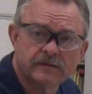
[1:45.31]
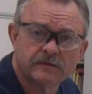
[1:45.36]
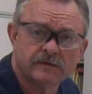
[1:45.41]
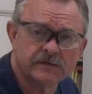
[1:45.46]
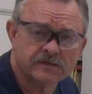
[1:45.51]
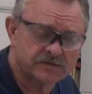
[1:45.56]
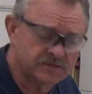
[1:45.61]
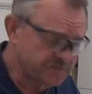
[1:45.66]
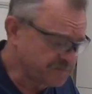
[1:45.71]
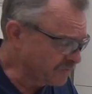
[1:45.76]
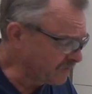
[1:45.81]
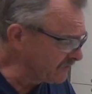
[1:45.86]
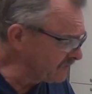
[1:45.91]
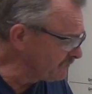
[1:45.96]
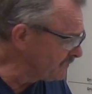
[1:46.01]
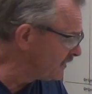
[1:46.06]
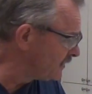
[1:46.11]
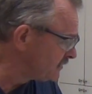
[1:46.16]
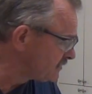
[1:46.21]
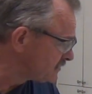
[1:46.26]
This is pretty
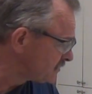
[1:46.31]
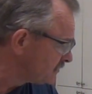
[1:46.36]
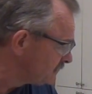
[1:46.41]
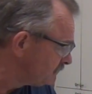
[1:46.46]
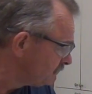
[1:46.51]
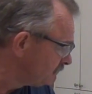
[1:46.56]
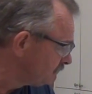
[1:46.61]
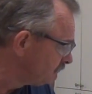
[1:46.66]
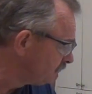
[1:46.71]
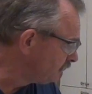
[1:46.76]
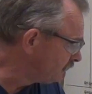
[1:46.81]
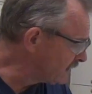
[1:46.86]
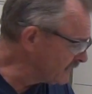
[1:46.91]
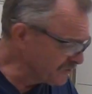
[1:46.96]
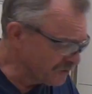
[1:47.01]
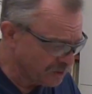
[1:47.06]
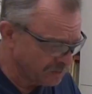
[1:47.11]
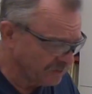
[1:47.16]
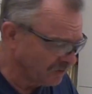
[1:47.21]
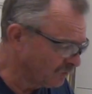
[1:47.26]
much my
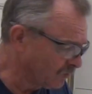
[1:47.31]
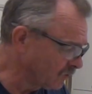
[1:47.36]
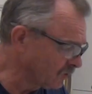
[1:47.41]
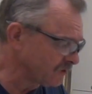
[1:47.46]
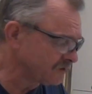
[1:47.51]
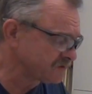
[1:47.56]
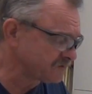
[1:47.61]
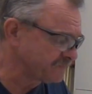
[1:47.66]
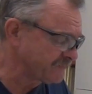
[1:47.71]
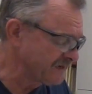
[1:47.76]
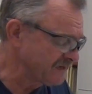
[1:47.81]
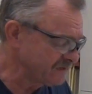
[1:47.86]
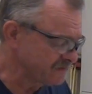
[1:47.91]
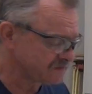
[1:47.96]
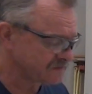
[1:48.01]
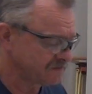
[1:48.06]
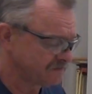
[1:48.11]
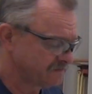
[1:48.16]
normal workspace.